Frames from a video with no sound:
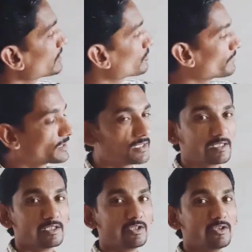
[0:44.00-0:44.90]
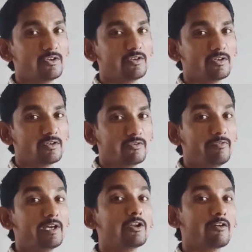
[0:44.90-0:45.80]
to be the
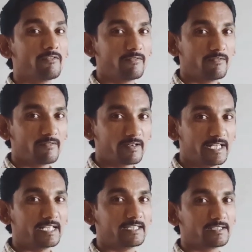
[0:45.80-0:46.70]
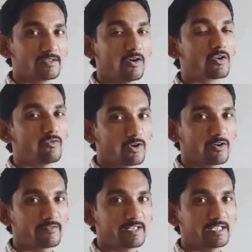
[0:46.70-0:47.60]
wheel of death or wall
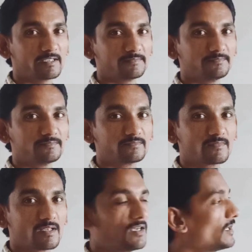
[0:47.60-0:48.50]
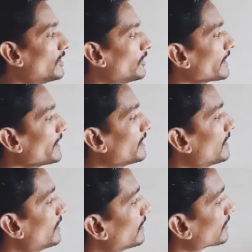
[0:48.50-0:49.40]
of death.
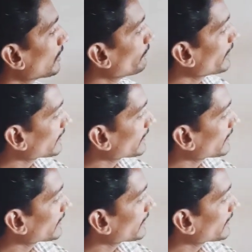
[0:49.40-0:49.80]
Okay. Now we are